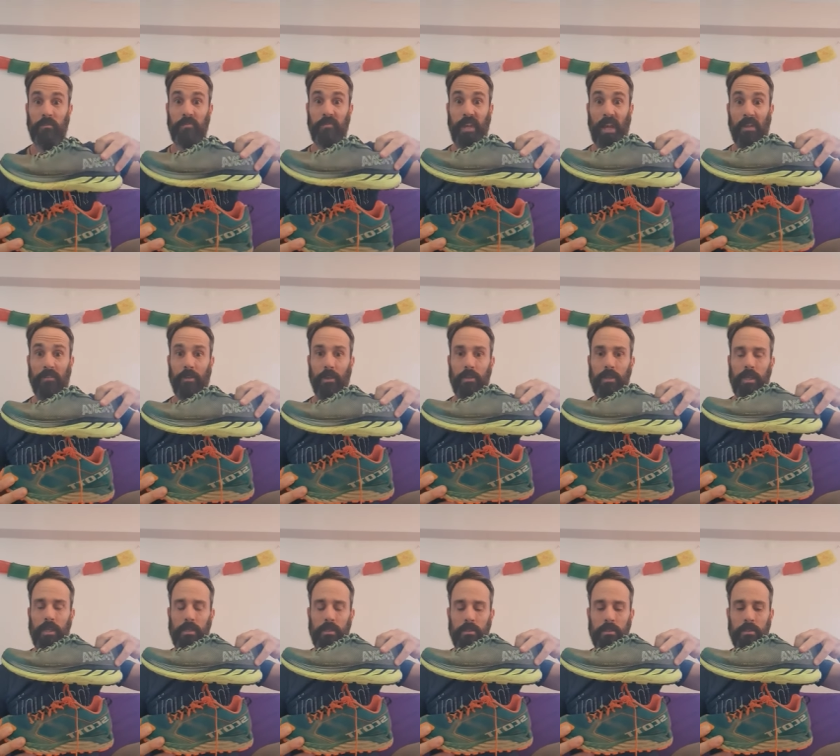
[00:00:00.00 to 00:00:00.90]
5 on
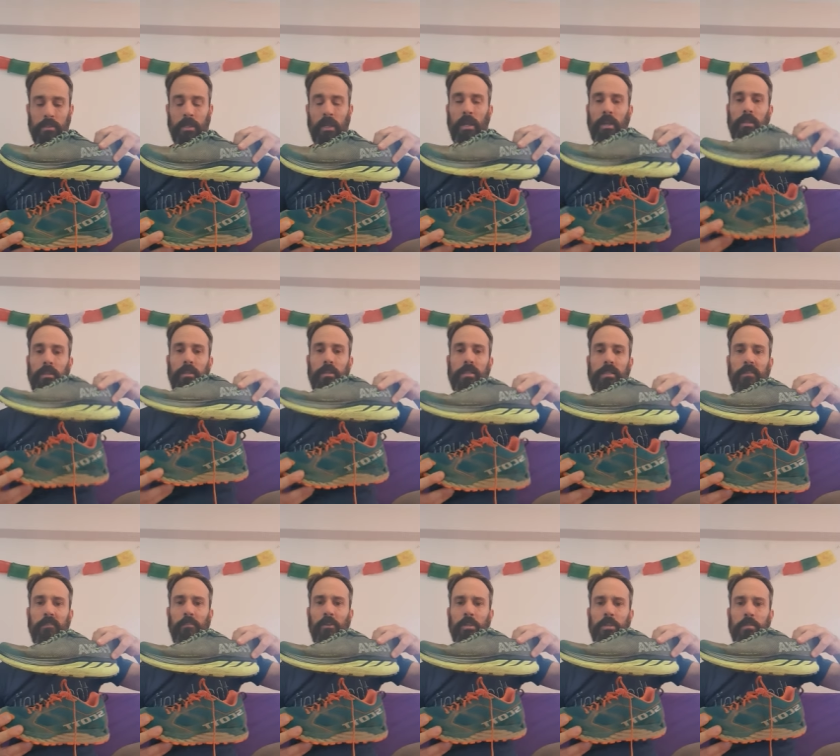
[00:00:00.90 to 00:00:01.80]
this. The
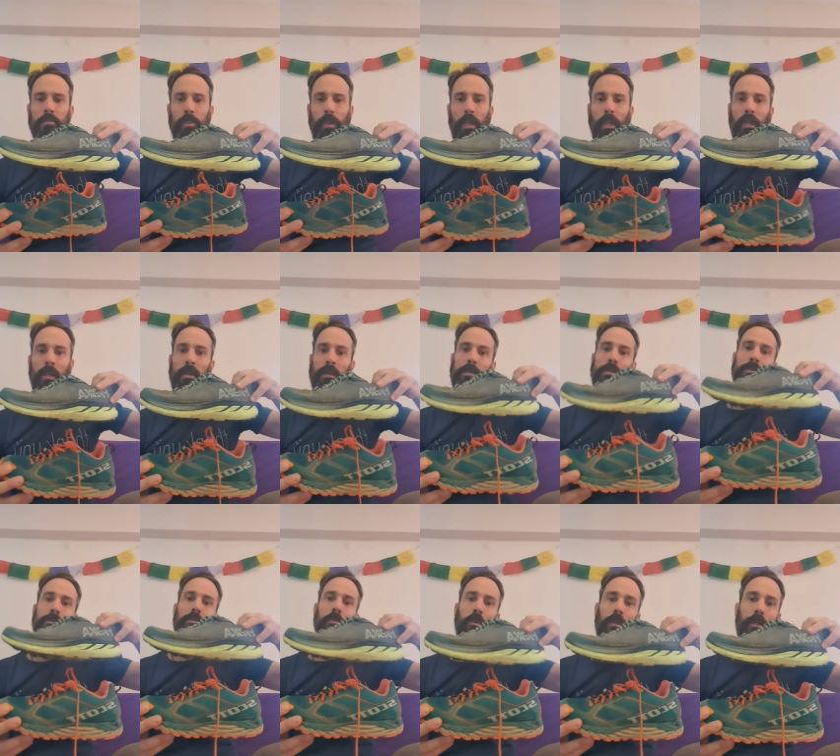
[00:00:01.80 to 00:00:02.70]
difference being
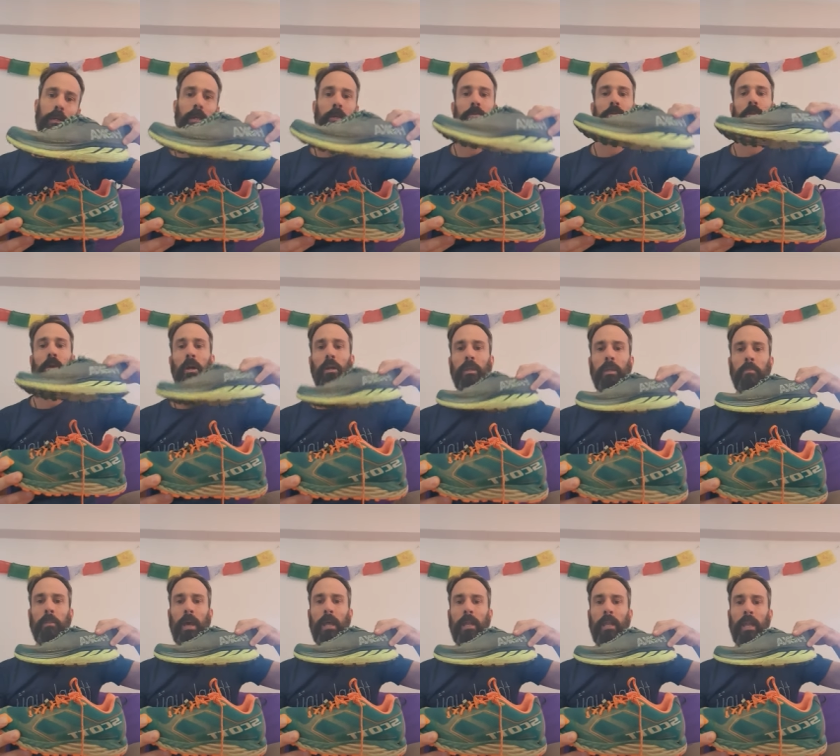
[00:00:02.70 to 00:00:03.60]
is, well, I was talking
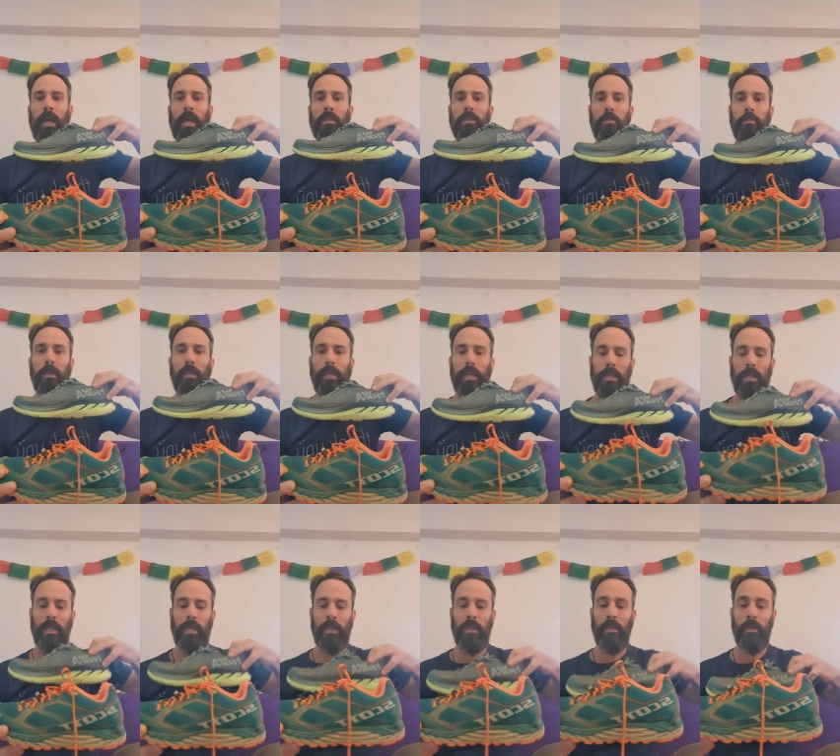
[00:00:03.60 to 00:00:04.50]
about it at the
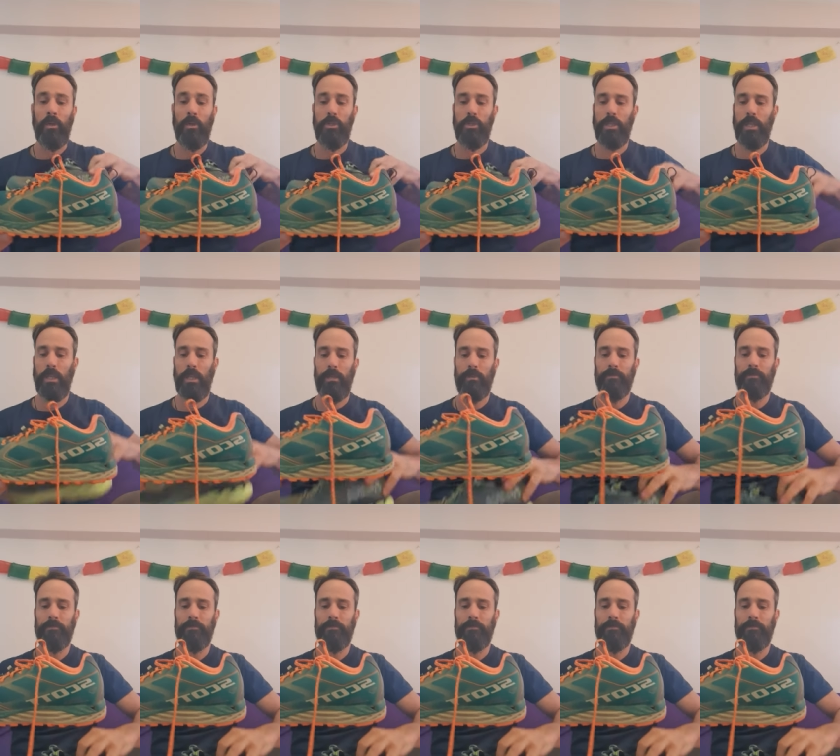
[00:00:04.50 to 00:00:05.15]
beginning, cushioning.